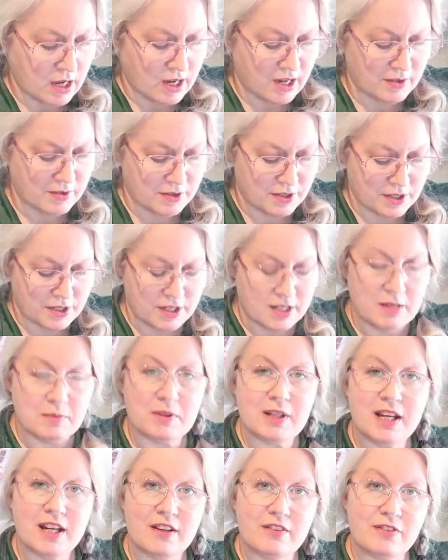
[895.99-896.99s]
I was
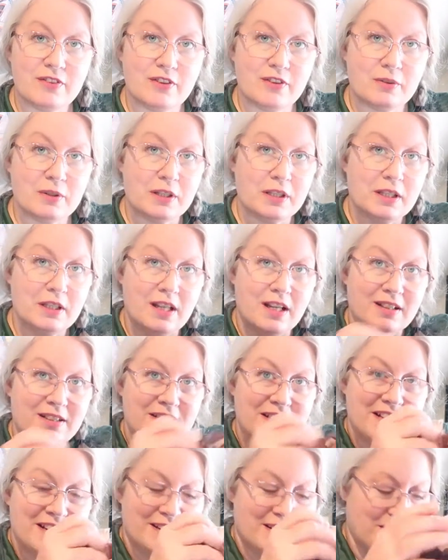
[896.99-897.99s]
team cut for a really long
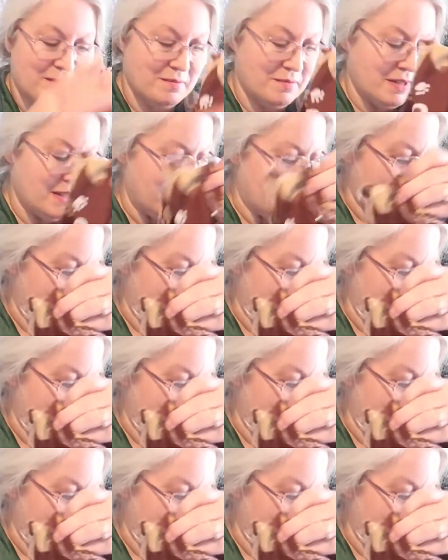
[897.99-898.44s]
time